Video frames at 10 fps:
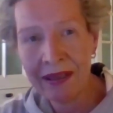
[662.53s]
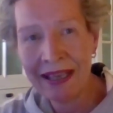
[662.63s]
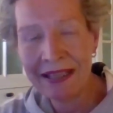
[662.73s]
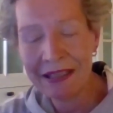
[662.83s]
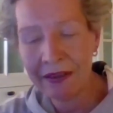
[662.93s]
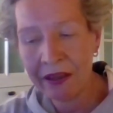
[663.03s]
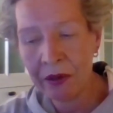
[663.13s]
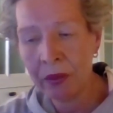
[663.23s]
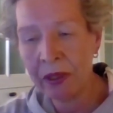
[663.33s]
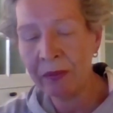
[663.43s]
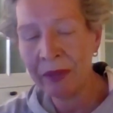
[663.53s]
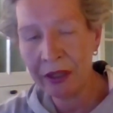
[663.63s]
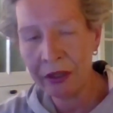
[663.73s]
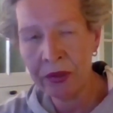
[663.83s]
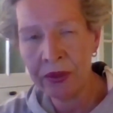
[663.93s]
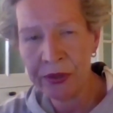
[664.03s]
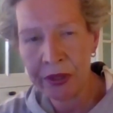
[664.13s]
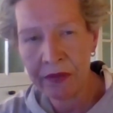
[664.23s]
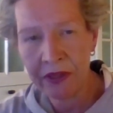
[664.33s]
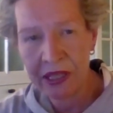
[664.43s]
that there will be new
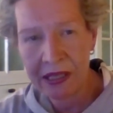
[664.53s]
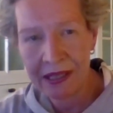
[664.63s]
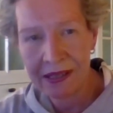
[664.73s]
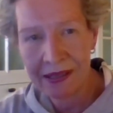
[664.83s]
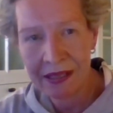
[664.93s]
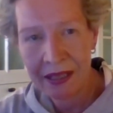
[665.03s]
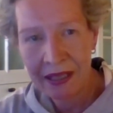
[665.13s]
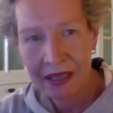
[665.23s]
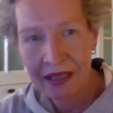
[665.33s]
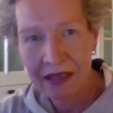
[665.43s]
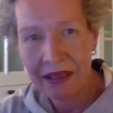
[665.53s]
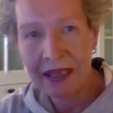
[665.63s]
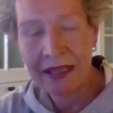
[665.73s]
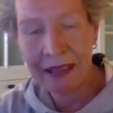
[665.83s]
services in